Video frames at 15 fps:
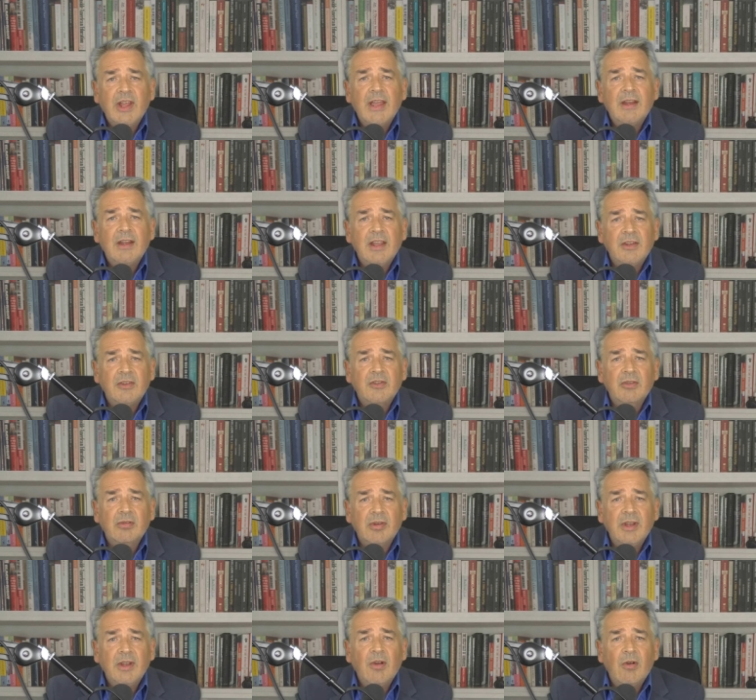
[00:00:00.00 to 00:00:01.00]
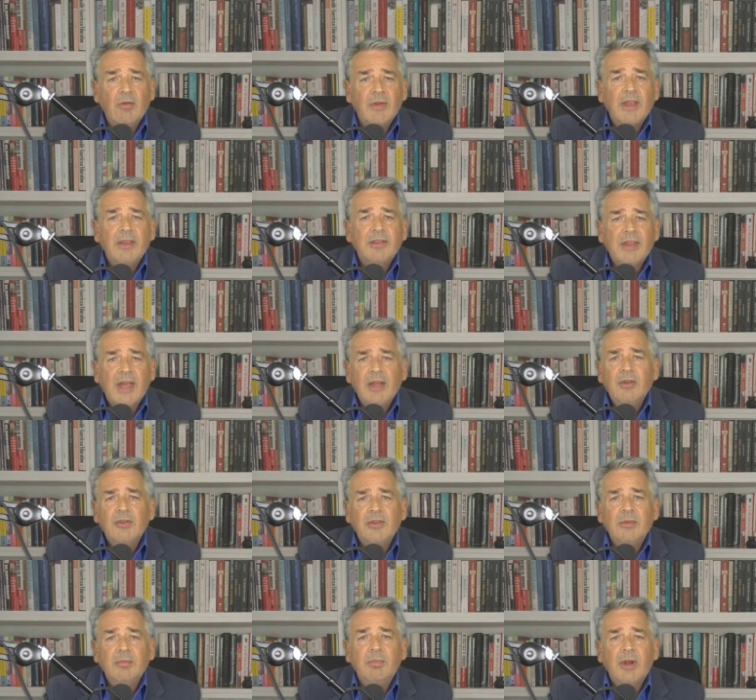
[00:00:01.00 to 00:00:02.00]
shared history of a
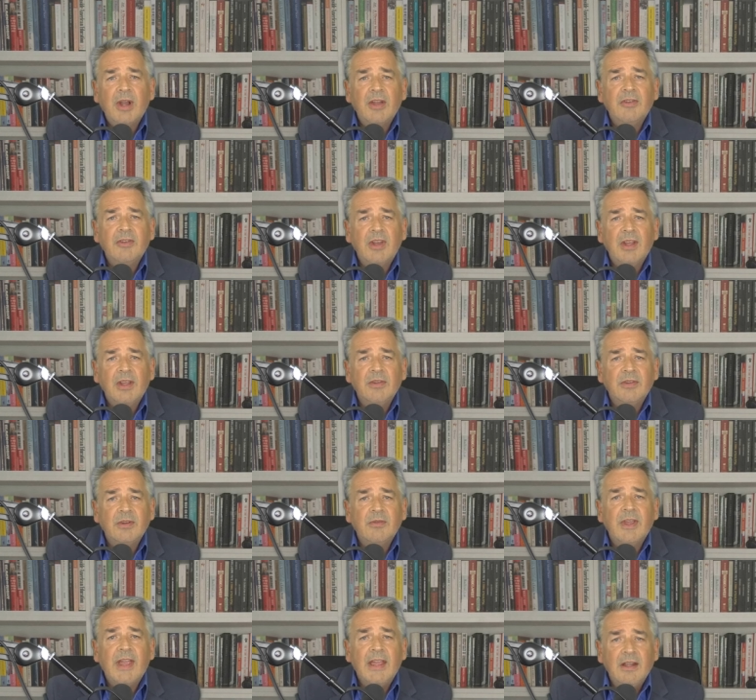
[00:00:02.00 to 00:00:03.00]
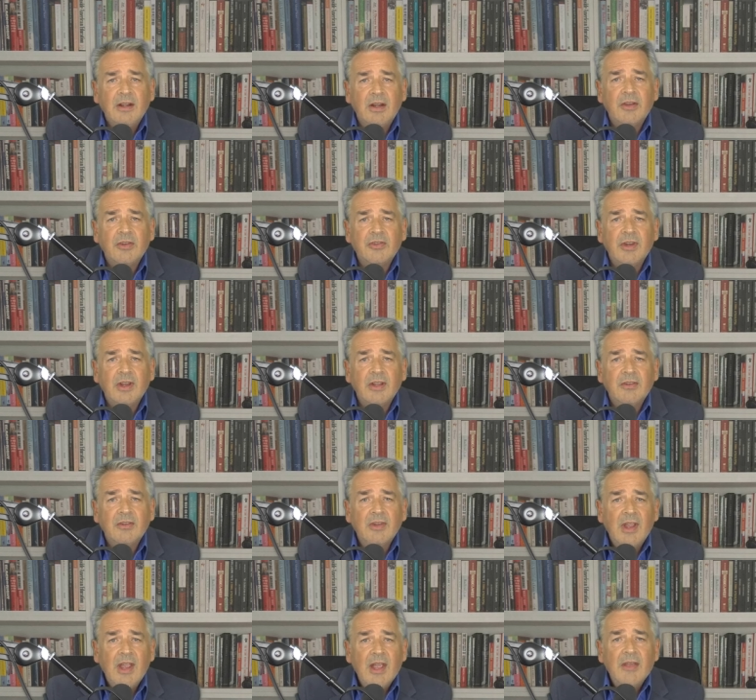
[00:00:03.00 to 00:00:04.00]
1,000+ years of Englishness